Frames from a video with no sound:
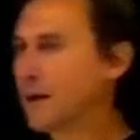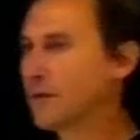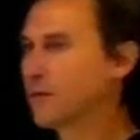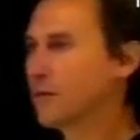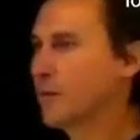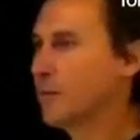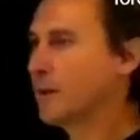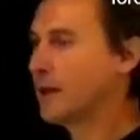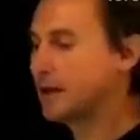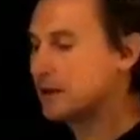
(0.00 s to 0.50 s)
from
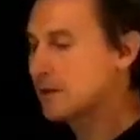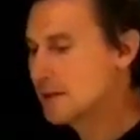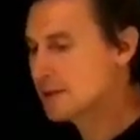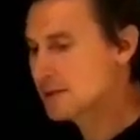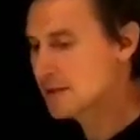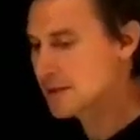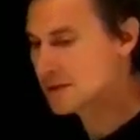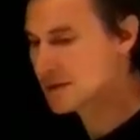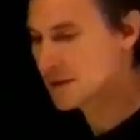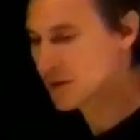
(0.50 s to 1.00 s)
here, this
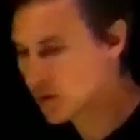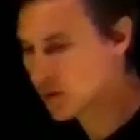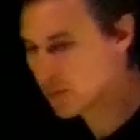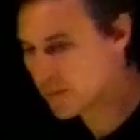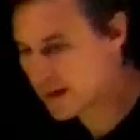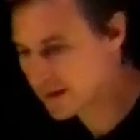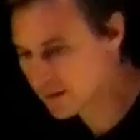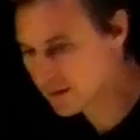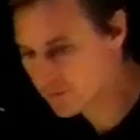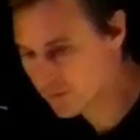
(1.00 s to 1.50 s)
is the
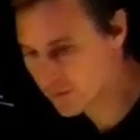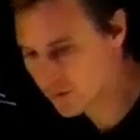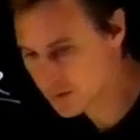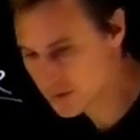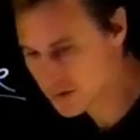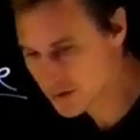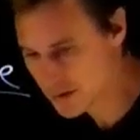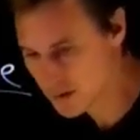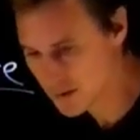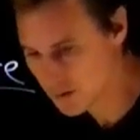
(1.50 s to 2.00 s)
commanded
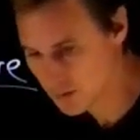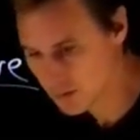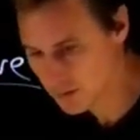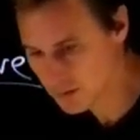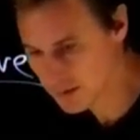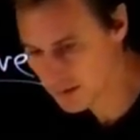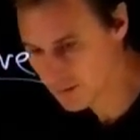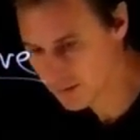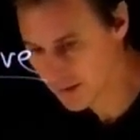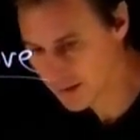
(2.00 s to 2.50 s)
force U
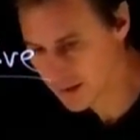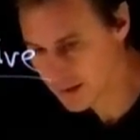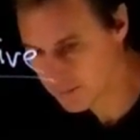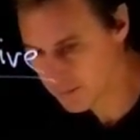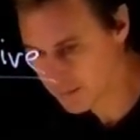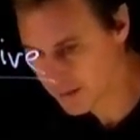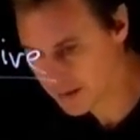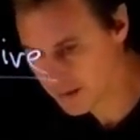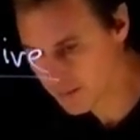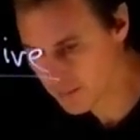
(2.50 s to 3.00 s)
divided
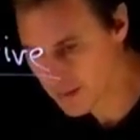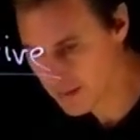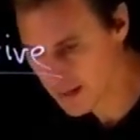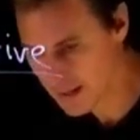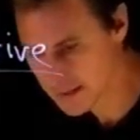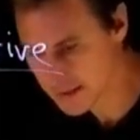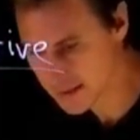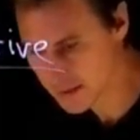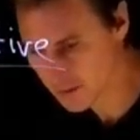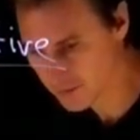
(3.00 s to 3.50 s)
by the
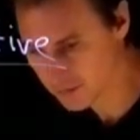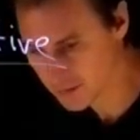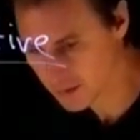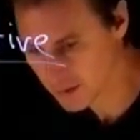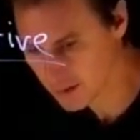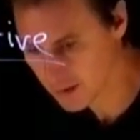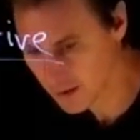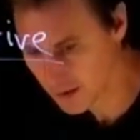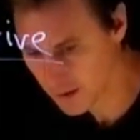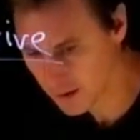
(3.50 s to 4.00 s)
mass of the
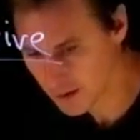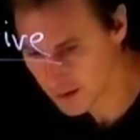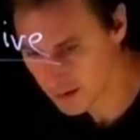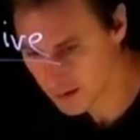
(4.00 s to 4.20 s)
car